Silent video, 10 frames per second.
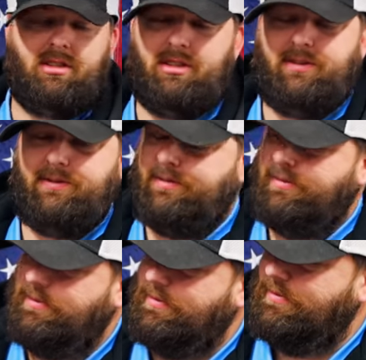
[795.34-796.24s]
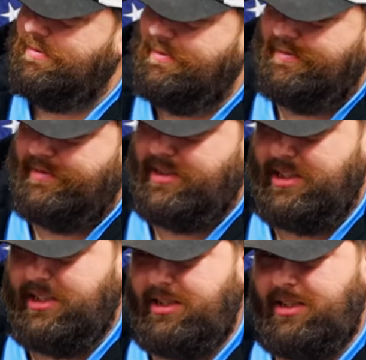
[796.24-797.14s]
I guarantee you, there's been some
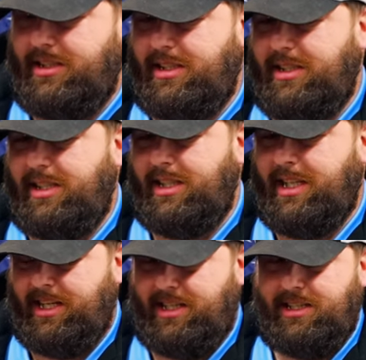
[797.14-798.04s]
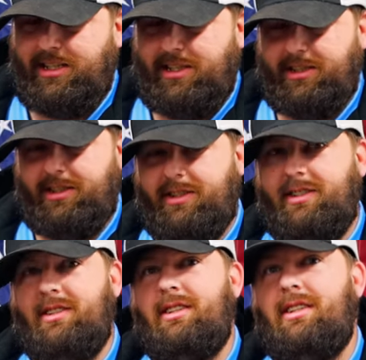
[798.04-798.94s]
stuff yeah. mixed in that
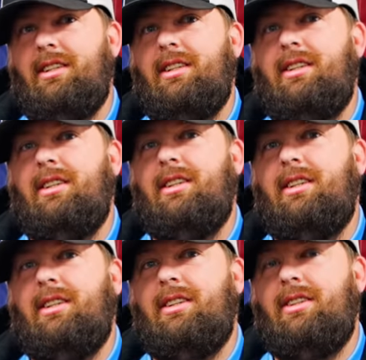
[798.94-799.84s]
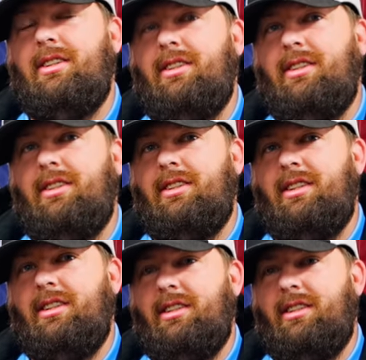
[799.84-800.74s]
we have never thought
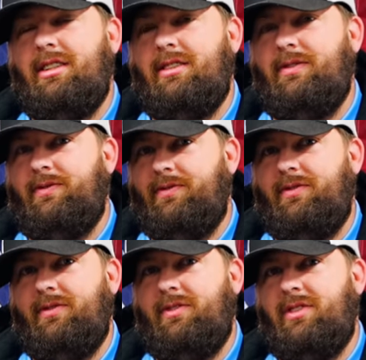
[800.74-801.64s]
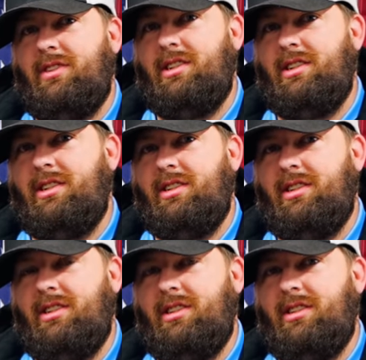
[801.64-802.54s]
about and wouldn't want to eat, but we
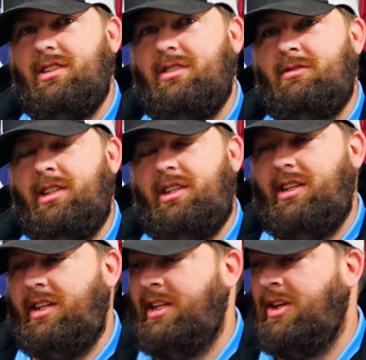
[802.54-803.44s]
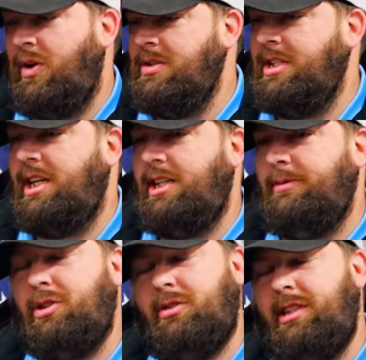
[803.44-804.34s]
do. Well, in hard
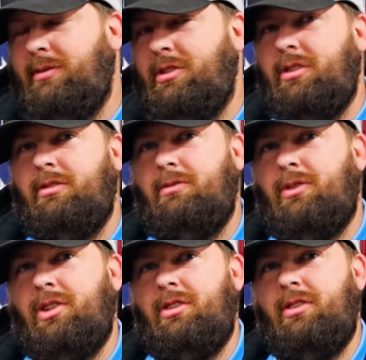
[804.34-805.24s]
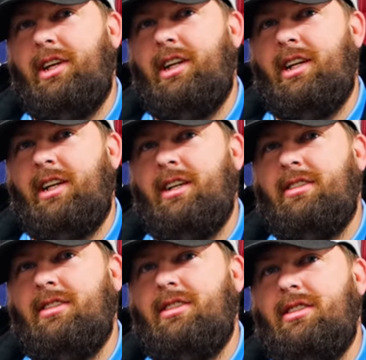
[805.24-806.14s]
times, you'll eat what you what you can get, I
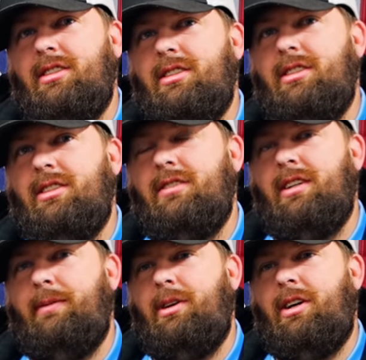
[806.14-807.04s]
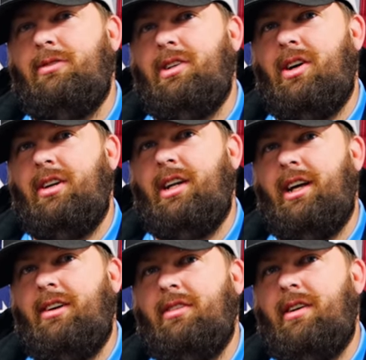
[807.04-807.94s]
guess. Yeah. I mean, I'm not gonna turn it
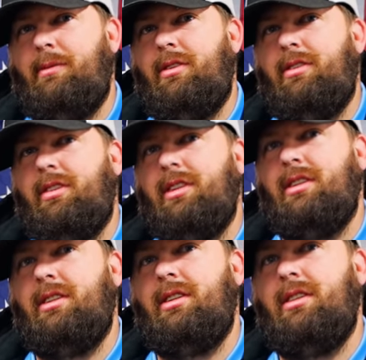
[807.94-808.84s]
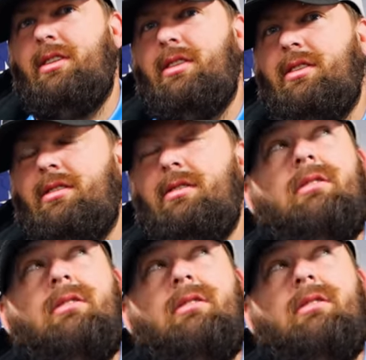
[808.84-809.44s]
down if I'm hungry. That's true.